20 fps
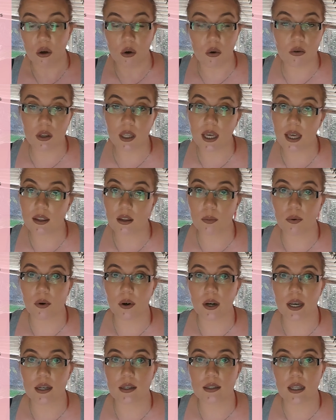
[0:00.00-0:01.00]
all the other
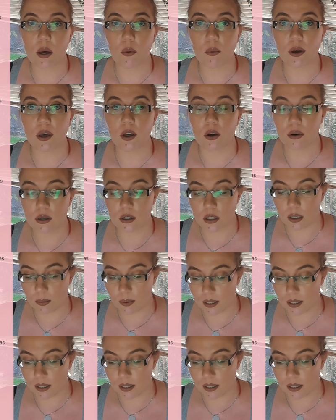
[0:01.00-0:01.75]
products that we're going to be